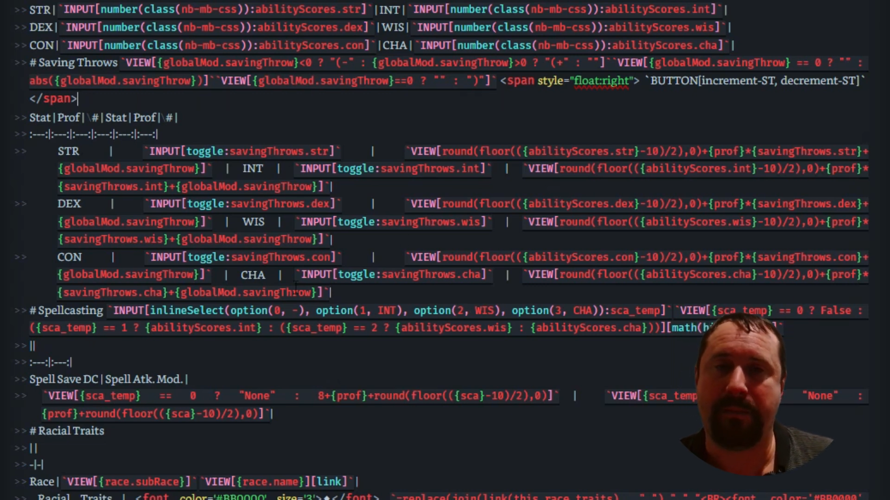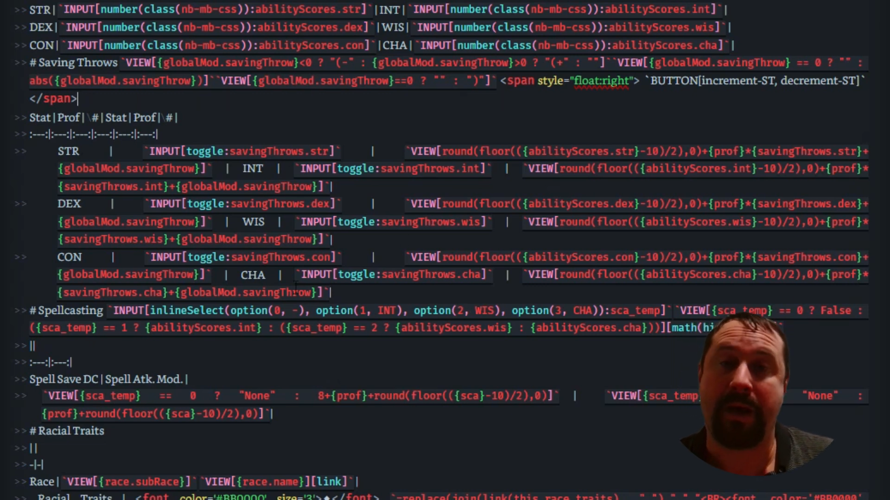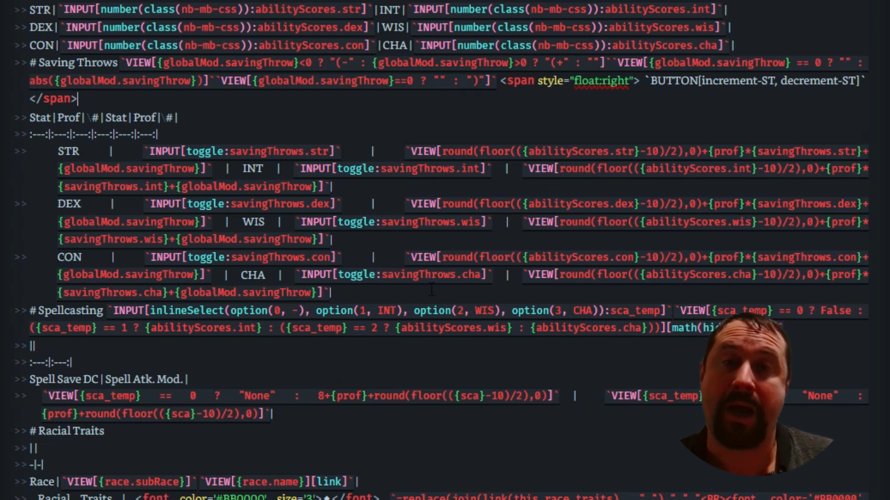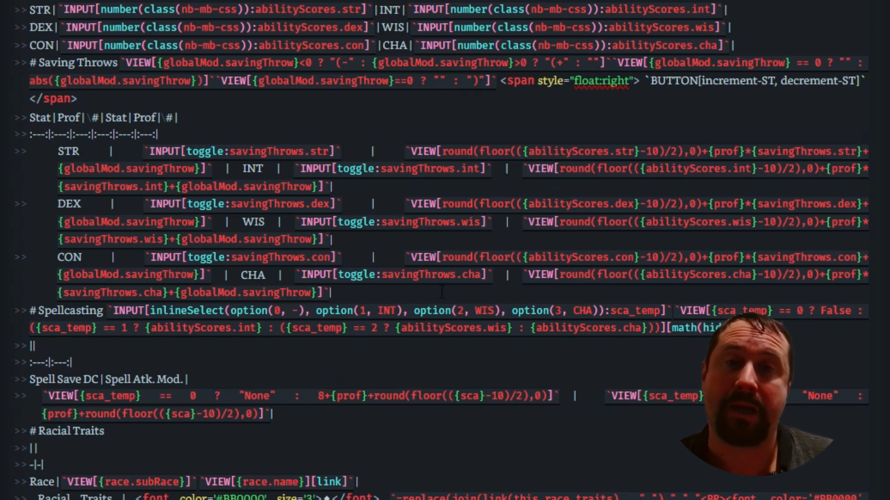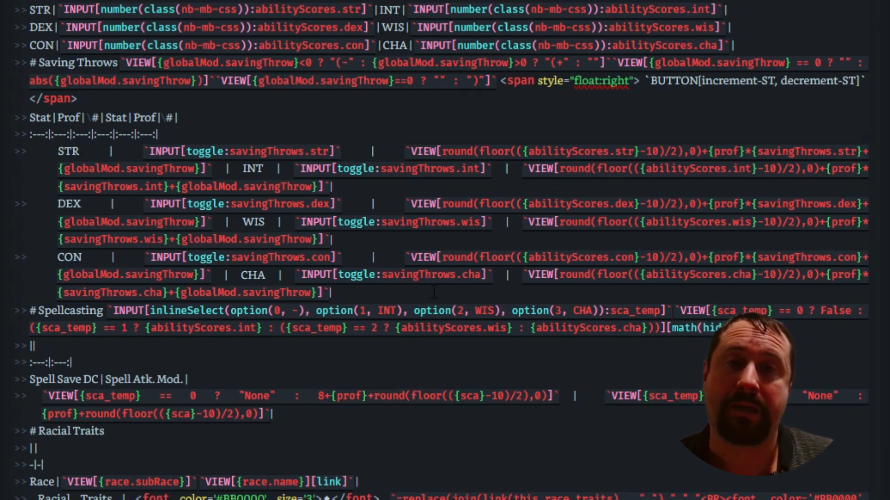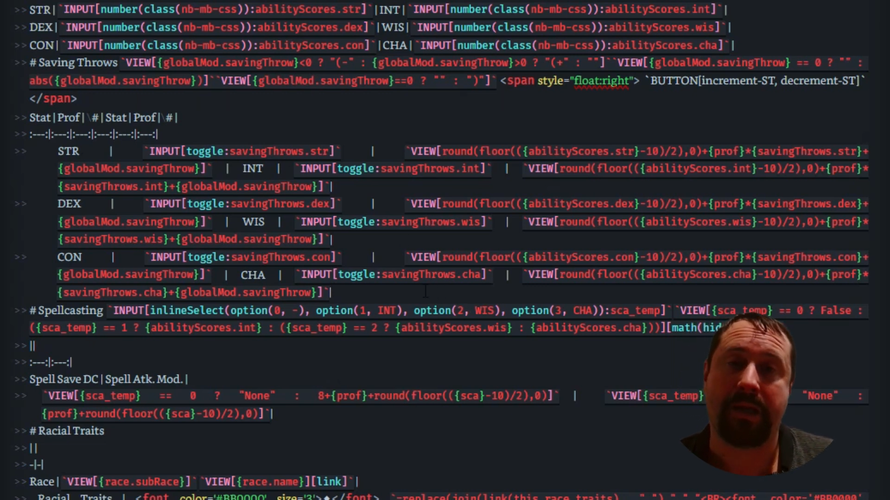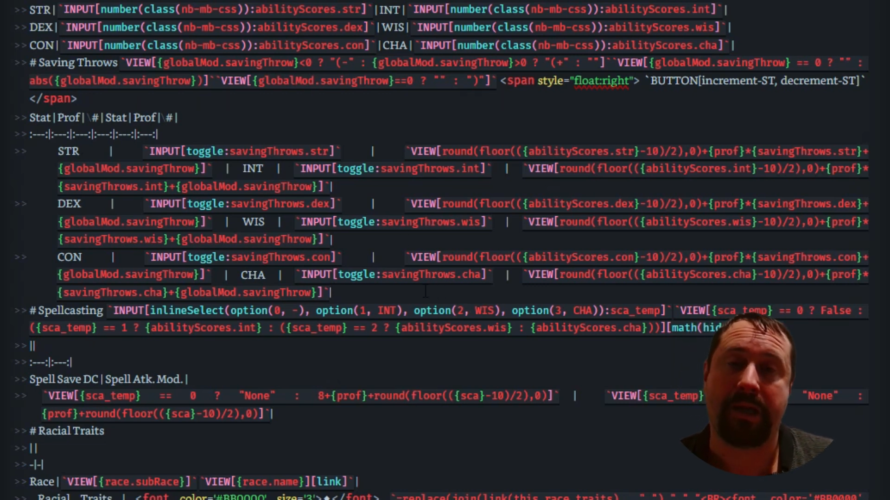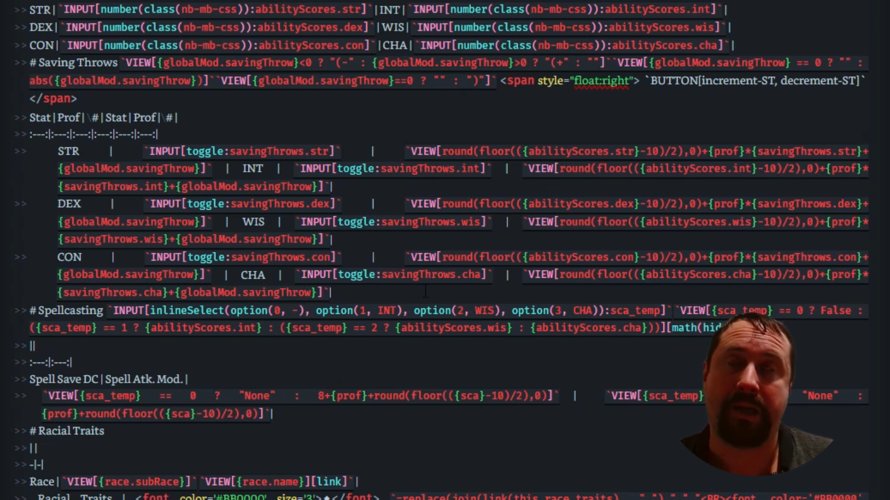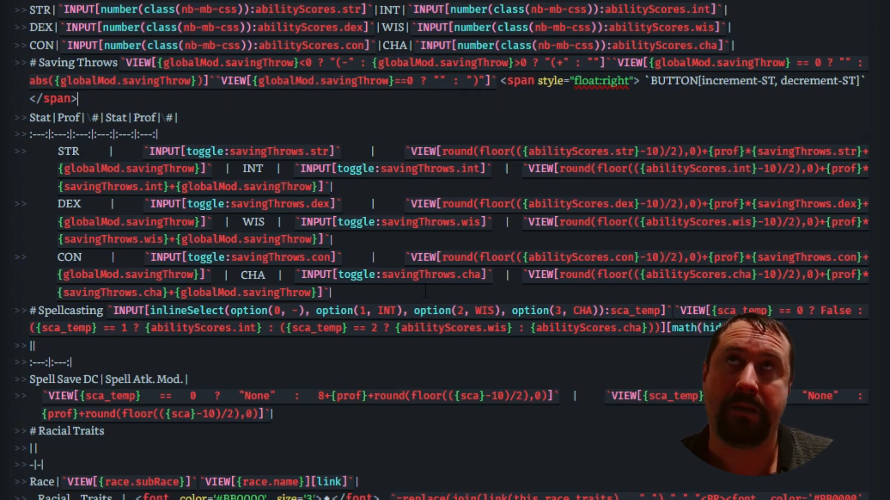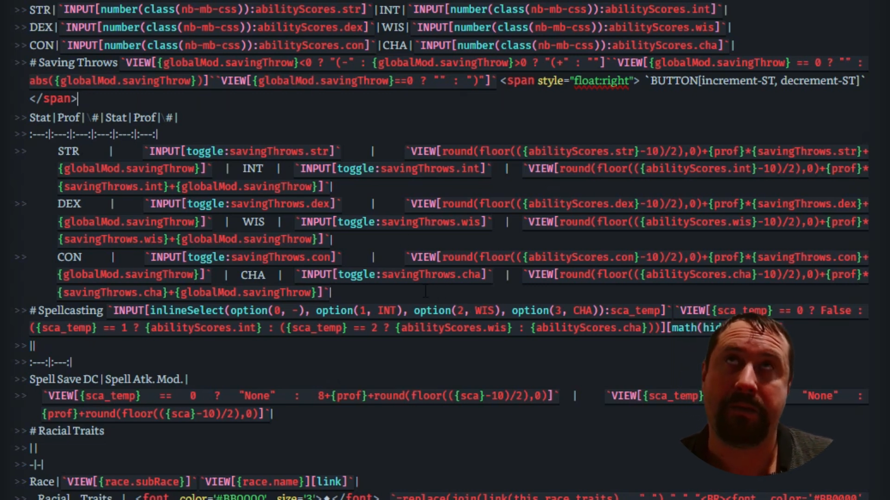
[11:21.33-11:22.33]

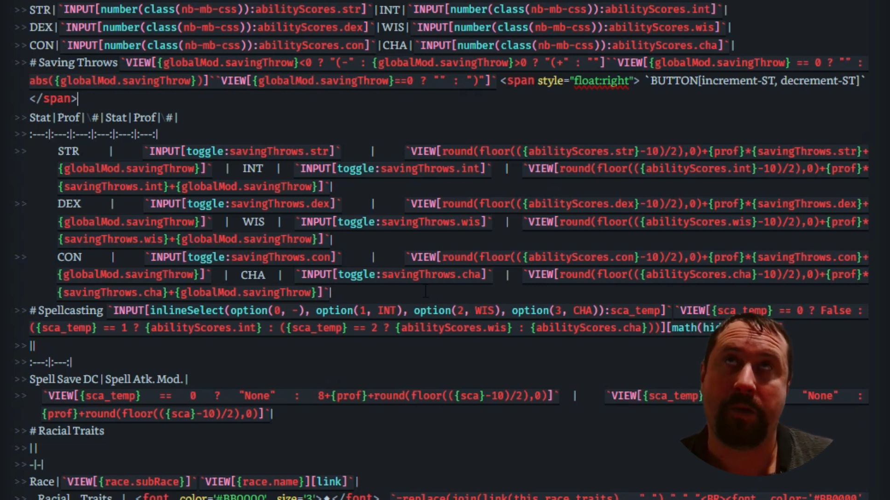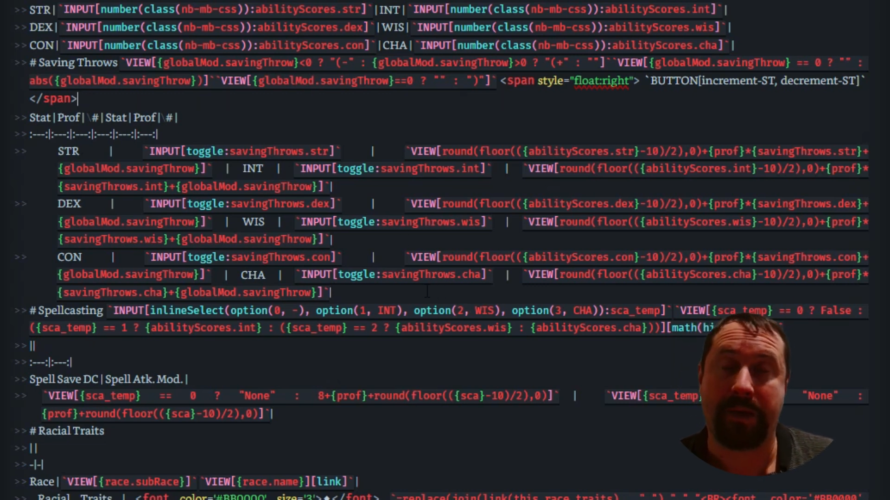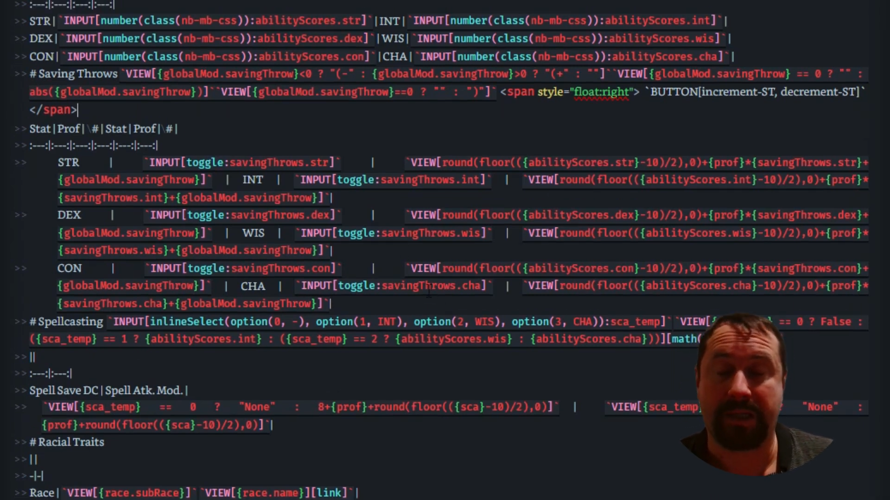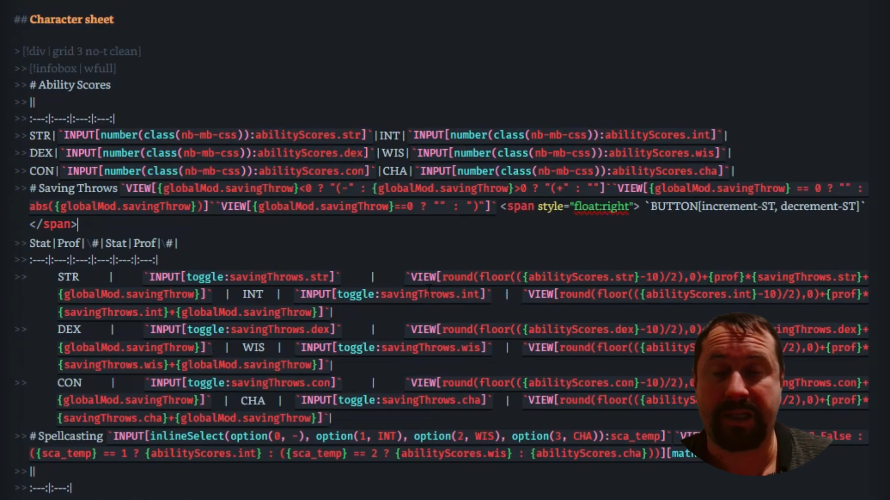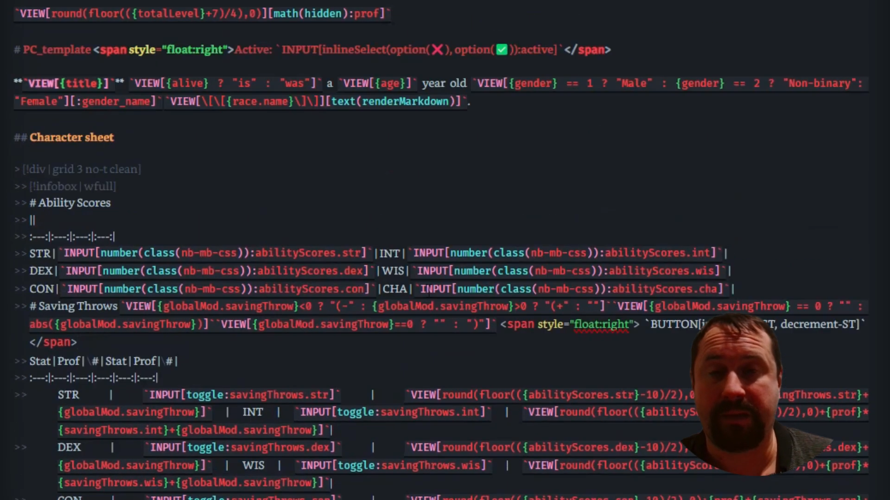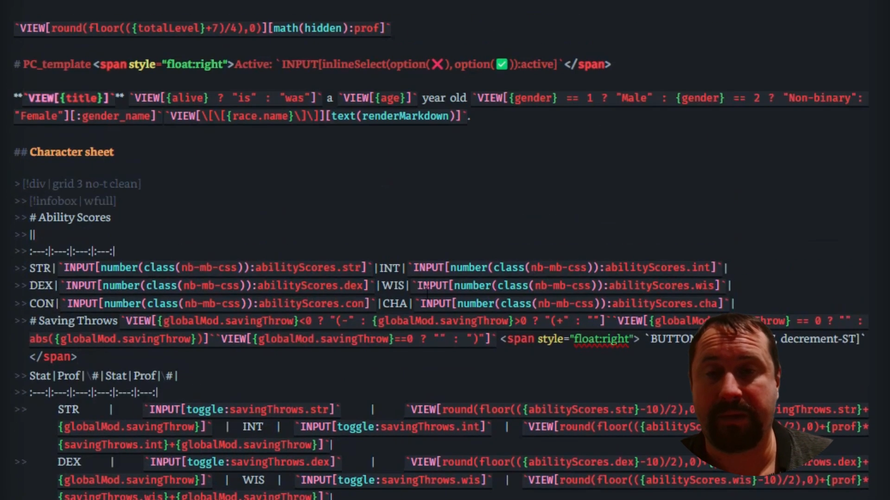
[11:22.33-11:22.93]
markdown,